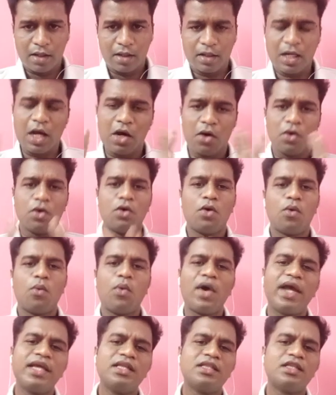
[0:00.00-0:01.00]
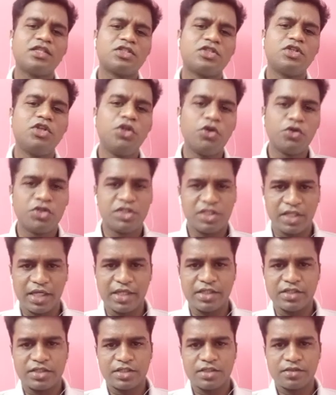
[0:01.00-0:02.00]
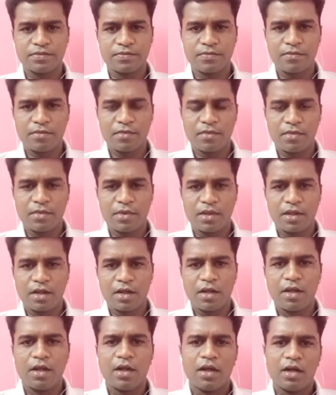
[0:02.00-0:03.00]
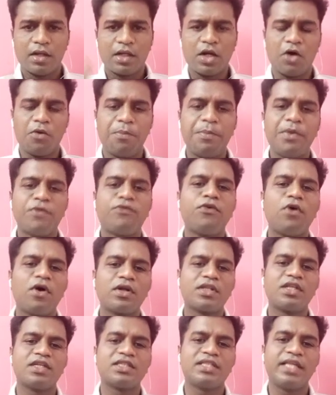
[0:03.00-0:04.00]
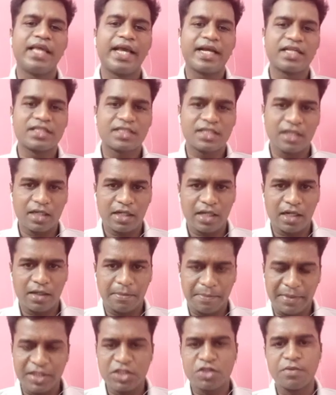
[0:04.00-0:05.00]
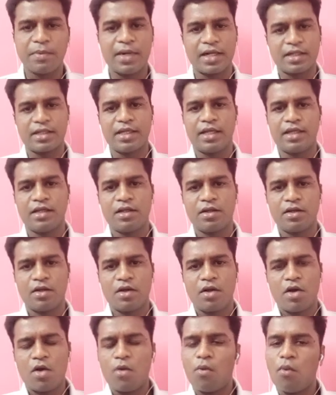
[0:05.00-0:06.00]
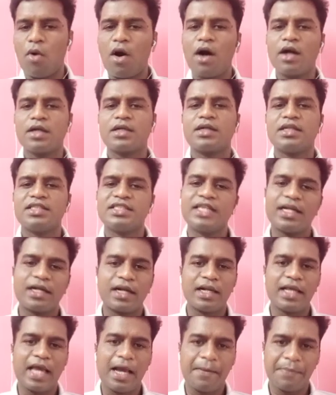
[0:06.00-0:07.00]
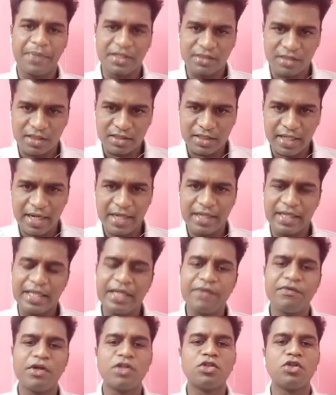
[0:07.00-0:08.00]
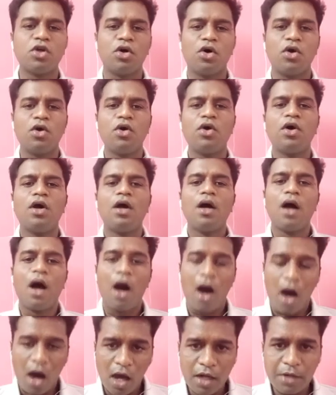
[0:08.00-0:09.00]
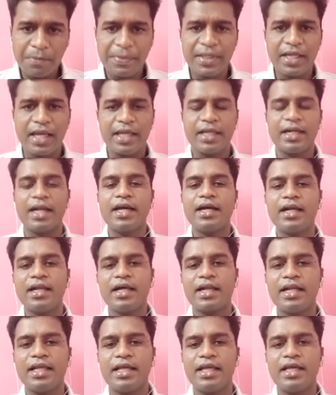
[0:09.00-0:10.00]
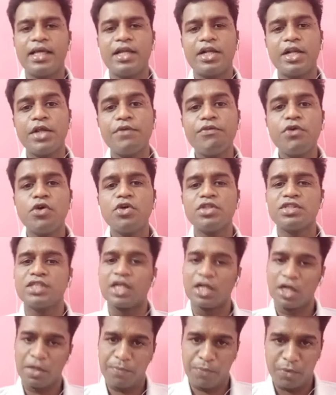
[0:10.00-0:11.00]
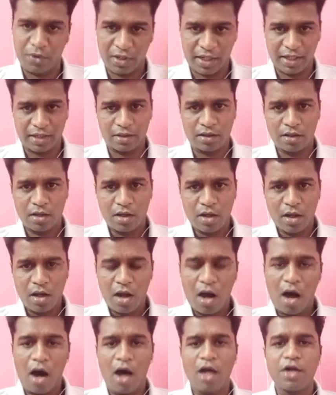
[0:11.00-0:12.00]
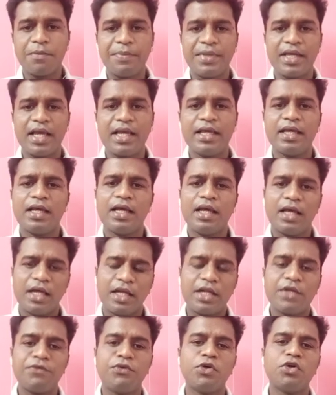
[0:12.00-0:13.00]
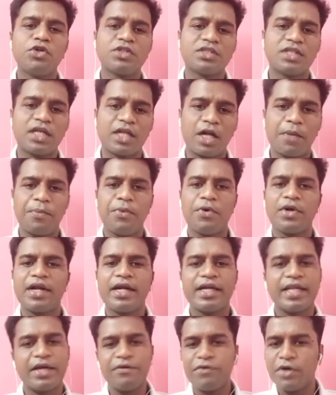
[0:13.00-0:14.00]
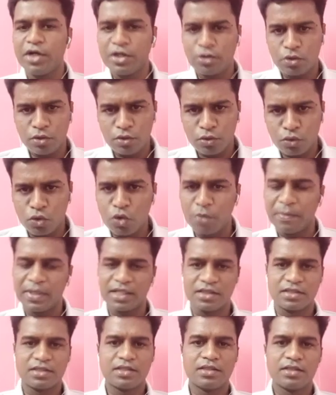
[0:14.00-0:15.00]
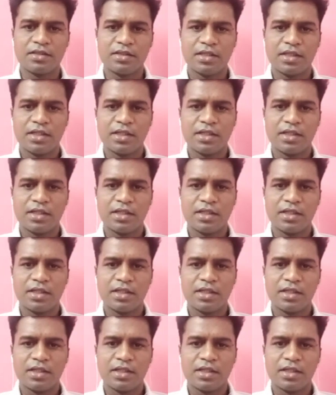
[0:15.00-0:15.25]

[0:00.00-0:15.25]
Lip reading: Now, why this new change? Now, before this external benchmarking, what generally happens is that even though RBI regularly reviews the repo rate, RBI reviews the repo rate every 2 months.